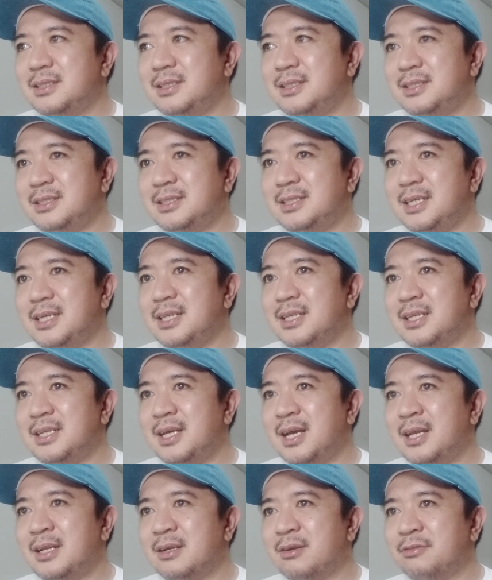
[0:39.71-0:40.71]
still an
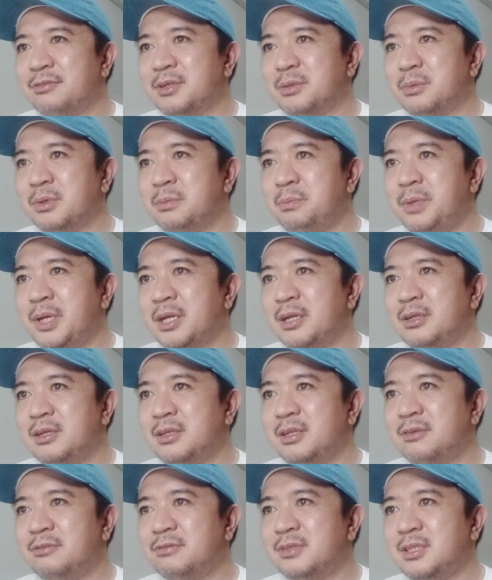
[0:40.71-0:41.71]
uncomfortable
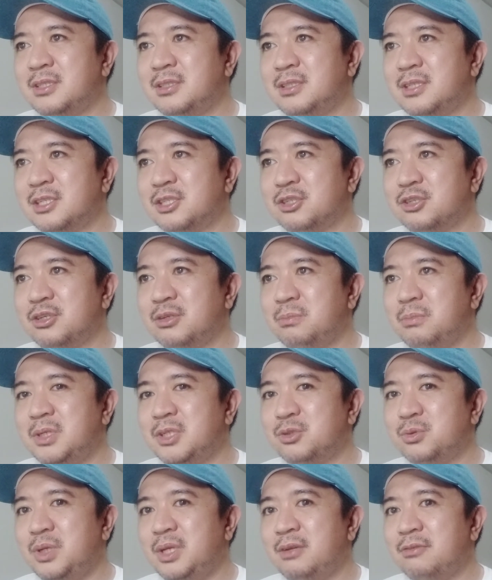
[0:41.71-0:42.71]
period of transition
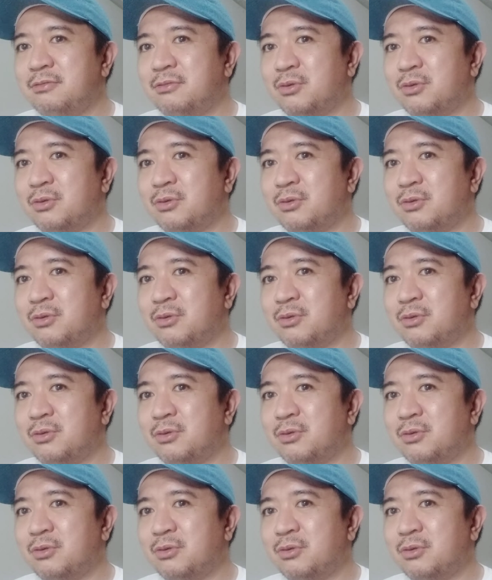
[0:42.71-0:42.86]
between